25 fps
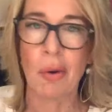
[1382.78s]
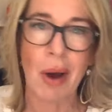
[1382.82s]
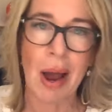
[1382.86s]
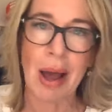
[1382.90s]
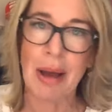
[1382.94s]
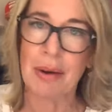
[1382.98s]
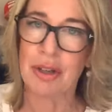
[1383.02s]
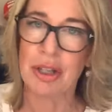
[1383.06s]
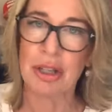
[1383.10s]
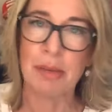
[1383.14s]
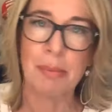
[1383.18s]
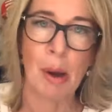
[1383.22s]

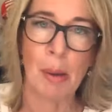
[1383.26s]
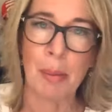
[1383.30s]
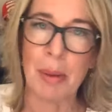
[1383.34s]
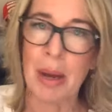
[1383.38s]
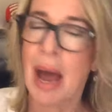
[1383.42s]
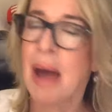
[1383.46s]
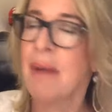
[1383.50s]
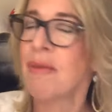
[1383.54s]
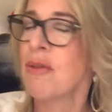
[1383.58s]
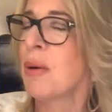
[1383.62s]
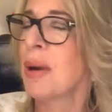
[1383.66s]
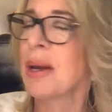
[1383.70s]
around at the
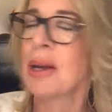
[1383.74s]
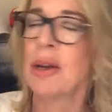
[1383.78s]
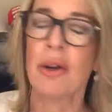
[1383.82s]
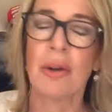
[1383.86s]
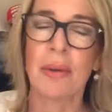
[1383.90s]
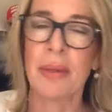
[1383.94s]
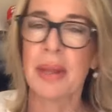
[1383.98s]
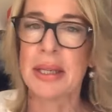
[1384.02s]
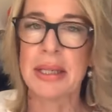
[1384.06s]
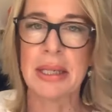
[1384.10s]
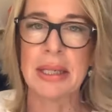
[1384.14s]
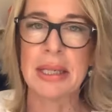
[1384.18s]
moment. Everywhere you
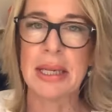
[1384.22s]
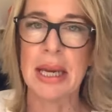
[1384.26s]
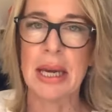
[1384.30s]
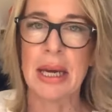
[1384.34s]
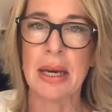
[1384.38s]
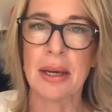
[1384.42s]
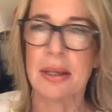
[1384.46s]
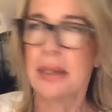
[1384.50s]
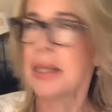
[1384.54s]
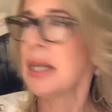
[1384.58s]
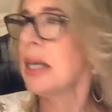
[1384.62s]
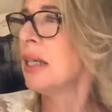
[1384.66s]
look, there's
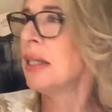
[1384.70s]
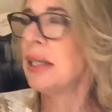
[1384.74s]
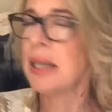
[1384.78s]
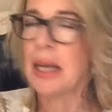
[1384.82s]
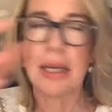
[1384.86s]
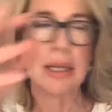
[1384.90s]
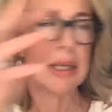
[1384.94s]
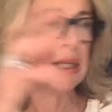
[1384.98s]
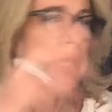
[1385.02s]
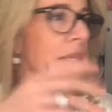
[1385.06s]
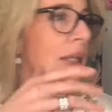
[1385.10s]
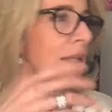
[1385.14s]
deer. Deer,
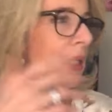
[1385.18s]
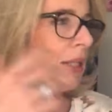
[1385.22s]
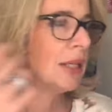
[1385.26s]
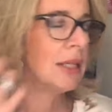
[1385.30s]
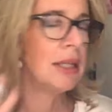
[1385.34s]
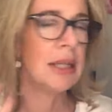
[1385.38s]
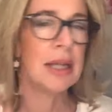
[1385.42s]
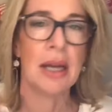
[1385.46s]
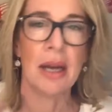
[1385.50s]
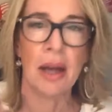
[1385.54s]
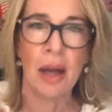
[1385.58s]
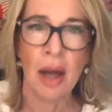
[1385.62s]
deer, deer,
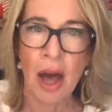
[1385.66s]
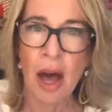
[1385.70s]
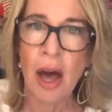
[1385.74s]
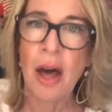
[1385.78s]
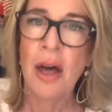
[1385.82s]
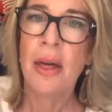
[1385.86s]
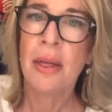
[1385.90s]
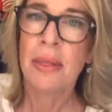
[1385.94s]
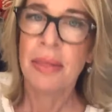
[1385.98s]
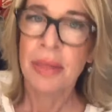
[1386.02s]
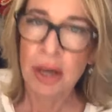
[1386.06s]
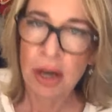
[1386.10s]
deer, deer.
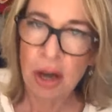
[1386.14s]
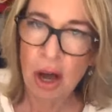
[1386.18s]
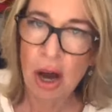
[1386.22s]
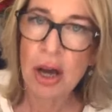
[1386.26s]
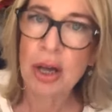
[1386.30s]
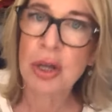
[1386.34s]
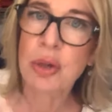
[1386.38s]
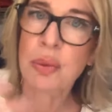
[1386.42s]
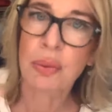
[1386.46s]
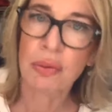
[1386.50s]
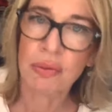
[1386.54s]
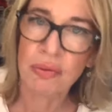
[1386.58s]
The
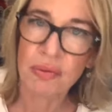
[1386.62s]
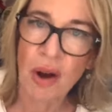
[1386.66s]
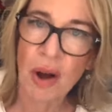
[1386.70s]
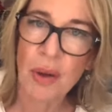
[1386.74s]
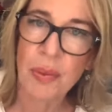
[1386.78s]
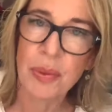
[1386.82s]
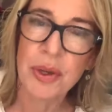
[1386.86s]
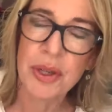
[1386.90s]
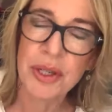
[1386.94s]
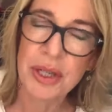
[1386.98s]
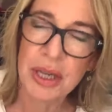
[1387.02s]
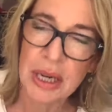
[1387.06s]
lions will
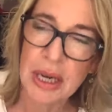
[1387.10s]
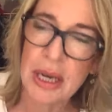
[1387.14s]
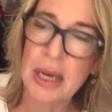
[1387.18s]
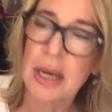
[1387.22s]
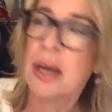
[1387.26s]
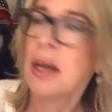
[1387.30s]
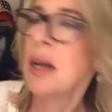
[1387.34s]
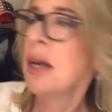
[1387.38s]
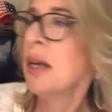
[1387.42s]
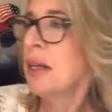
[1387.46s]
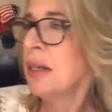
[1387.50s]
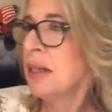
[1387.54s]
find the
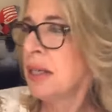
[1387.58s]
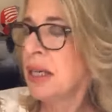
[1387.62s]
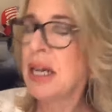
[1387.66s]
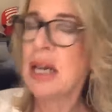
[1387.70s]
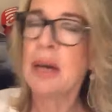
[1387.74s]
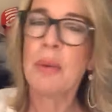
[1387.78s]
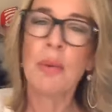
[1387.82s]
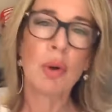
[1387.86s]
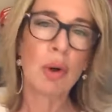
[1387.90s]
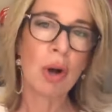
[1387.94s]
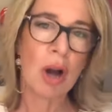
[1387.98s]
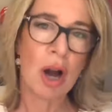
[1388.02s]
deer.
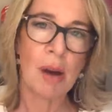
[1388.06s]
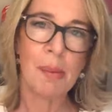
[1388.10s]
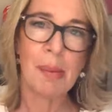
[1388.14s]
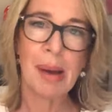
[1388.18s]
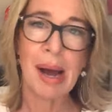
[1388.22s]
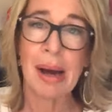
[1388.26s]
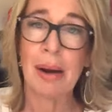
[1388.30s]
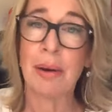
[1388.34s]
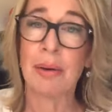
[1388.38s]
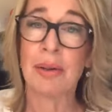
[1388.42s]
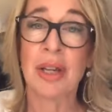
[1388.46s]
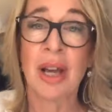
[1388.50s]
Deer will come
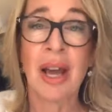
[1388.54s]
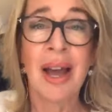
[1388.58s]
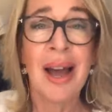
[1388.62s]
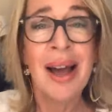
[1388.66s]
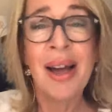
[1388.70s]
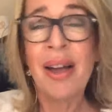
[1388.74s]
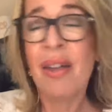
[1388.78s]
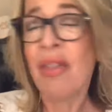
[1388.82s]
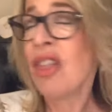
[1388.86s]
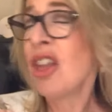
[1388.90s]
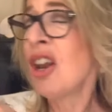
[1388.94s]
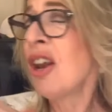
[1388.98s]
out.
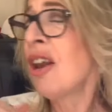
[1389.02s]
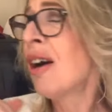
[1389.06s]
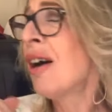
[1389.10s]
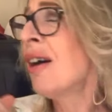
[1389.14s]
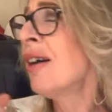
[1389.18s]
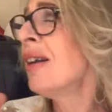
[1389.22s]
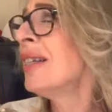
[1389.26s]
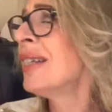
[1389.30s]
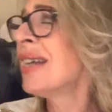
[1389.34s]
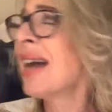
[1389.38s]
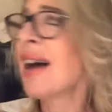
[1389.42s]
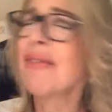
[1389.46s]
The
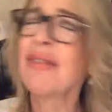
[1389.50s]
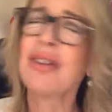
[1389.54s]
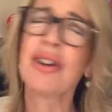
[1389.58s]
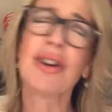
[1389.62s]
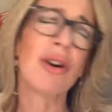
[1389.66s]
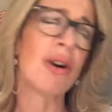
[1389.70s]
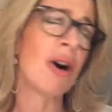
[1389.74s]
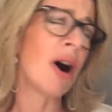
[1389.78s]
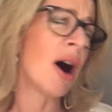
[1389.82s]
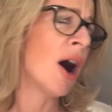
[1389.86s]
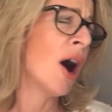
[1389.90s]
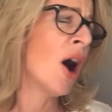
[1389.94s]
lions
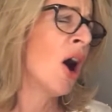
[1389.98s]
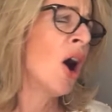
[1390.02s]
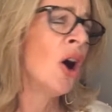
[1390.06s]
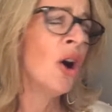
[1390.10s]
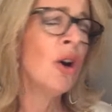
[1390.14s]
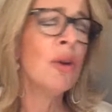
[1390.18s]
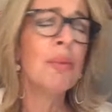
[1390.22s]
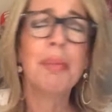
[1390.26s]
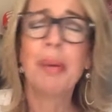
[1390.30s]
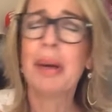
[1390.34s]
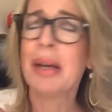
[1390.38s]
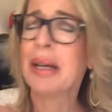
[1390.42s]
haven't got a
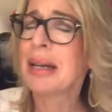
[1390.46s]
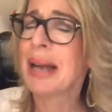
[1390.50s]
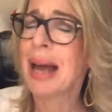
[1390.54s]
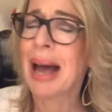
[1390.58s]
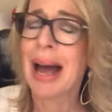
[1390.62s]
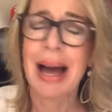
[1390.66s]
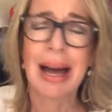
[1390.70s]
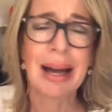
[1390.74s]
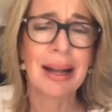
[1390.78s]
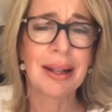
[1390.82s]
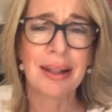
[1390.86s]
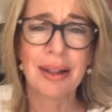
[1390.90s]
hope in
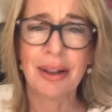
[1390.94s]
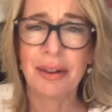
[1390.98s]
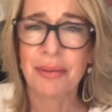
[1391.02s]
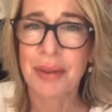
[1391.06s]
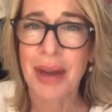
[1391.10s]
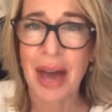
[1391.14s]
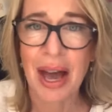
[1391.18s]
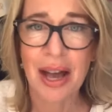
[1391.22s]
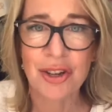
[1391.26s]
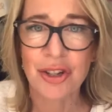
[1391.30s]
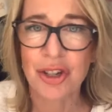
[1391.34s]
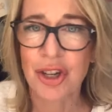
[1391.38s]
hell
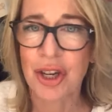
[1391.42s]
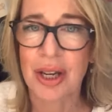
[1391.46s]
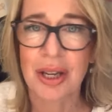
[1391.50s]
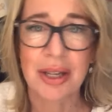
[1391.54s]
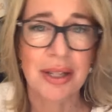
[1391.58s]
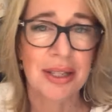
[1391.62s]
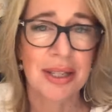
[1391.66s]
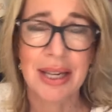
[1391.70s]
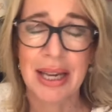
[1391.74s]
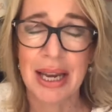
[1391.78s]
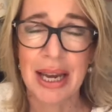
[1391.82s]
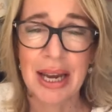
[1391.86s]
of catching
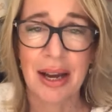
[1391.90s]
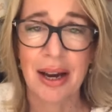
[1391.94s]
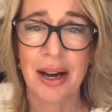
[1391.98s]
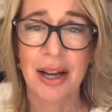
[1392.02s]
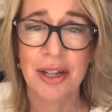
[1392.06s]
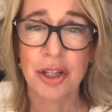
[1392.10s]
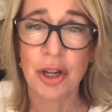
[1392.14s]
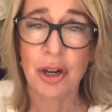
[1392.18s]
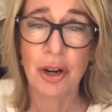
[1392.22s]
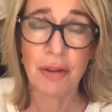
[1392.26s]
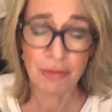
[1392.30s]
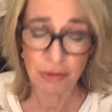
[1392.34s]
a deer.
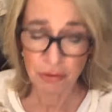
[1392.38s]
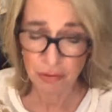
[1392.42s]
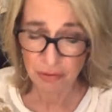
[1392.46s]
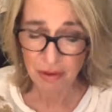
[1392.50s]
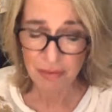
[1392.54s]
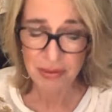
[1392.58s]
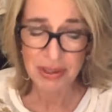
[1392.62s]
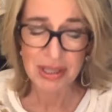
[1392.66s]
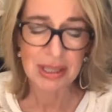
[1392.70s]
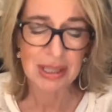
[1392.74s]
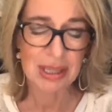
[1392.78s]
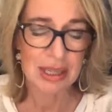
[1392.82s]
I don't know if you've
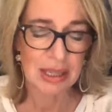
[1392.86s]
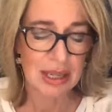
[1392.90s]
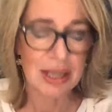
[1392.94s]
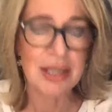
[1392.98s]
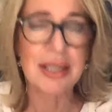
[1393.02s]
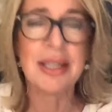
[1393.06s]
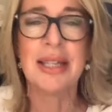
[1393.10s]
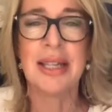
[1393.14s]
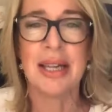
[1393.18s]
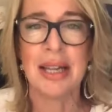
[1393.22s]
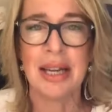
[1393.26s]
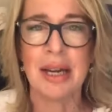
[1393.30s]
ever seen a
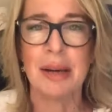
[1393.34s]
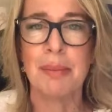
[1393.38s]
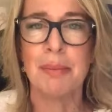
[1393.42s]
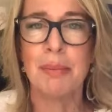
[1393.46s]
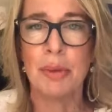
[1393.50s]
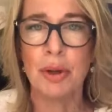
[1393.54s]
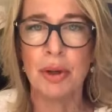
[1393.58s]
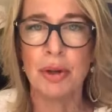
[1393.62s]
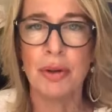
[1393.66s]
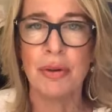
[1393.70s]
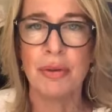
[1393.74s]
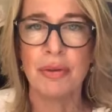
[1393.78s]
deer
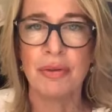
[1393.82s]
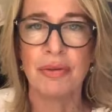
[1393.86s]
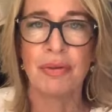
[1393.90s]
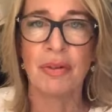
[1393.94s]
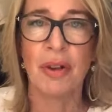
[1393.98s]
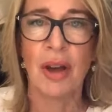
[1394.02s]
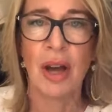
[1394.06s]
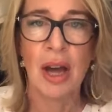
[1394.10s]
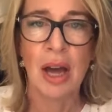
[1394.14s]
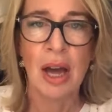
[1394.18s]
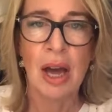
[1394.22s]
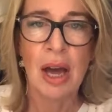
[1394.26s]

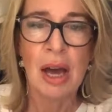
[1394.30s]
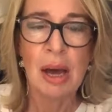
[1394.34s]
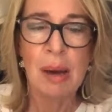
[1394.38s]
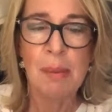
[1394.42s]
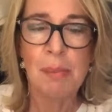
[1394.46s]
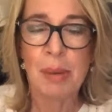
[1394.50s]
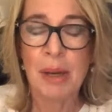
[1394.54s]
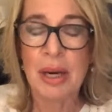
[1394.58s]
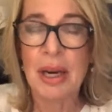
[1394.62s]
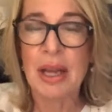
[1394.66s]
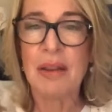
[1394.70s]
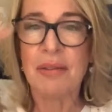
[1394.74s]
move.
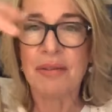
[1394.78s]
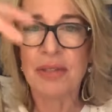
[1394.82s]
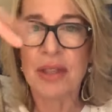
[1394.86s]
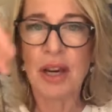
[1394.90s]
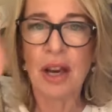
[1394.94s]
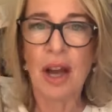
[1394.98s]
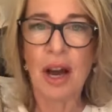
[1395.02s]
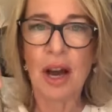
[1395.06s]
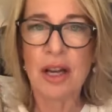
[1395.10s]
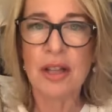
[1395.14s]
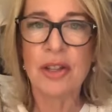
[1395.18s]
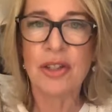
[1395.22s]
But if
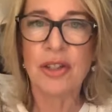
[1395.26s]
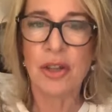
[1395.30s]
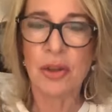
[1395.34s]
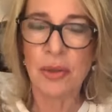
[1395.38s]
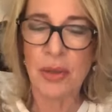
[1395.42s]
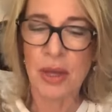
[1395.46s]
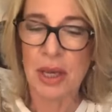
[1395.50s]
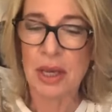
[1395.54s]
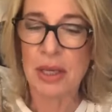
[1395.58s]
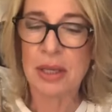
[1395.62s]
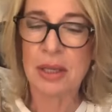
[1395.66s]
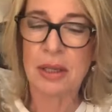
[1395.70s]
the lions
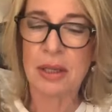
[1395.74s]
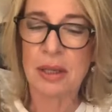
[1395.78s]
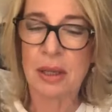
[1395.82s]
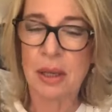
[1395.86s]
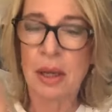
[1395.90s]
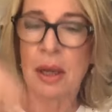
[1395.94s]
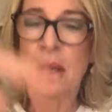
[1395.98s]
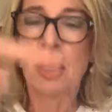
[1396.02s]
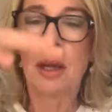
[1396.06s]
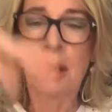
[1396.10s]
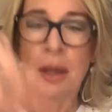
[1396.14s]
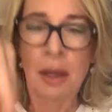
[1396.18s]
do this,